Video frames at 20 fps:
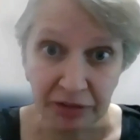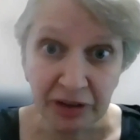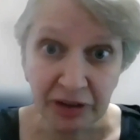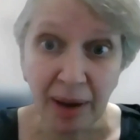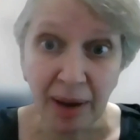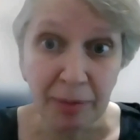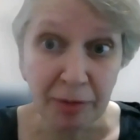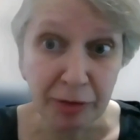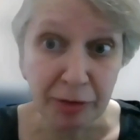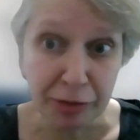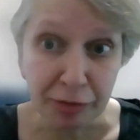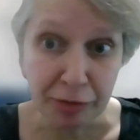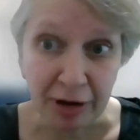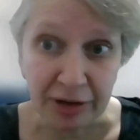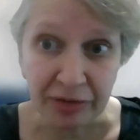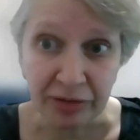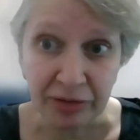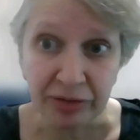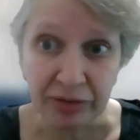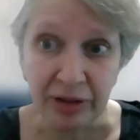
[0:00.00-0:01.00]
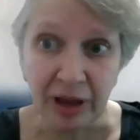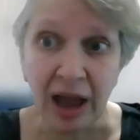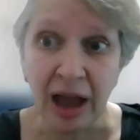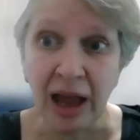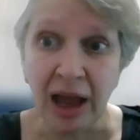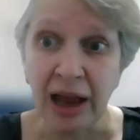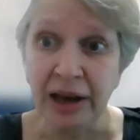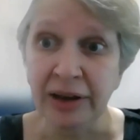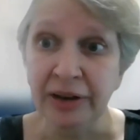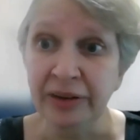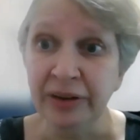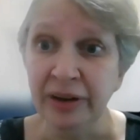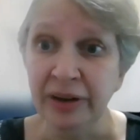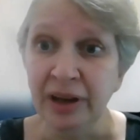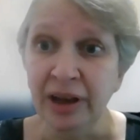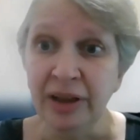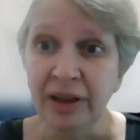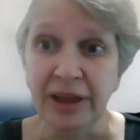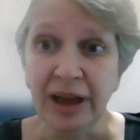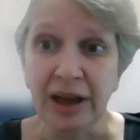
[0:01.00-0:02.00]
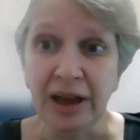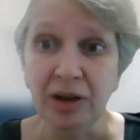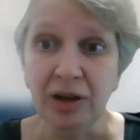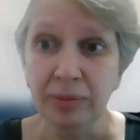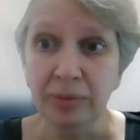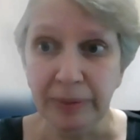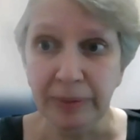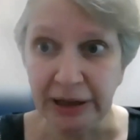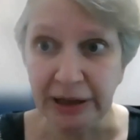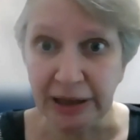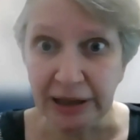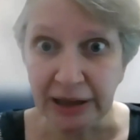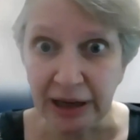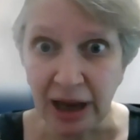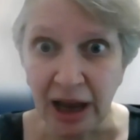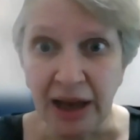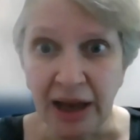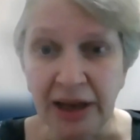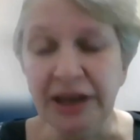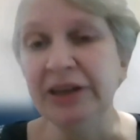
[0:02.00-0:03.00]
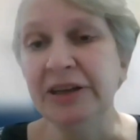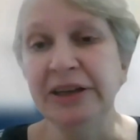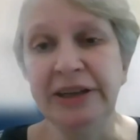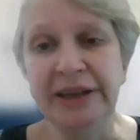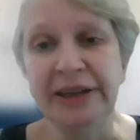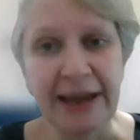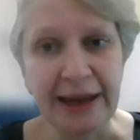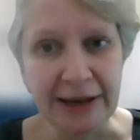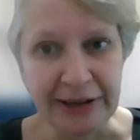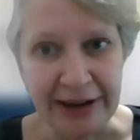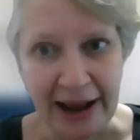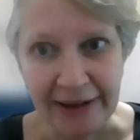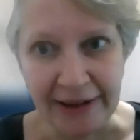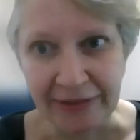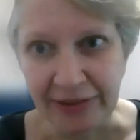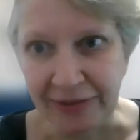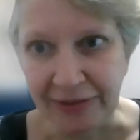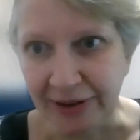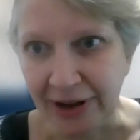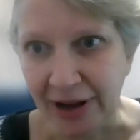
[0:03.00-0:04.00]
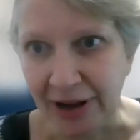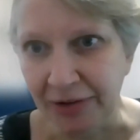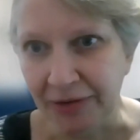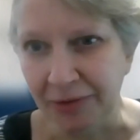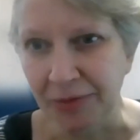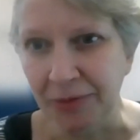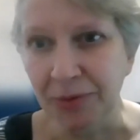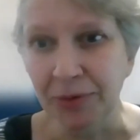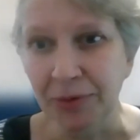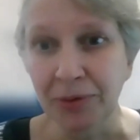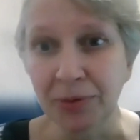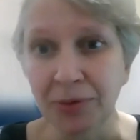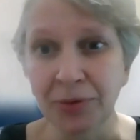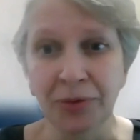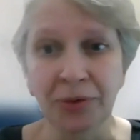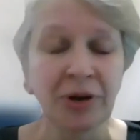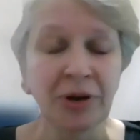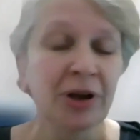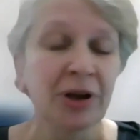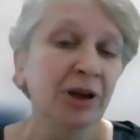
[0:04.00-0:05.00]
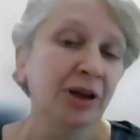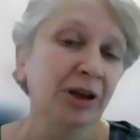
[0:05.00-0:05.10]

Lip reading: time of stress, and that could be needing to get your taxes done, or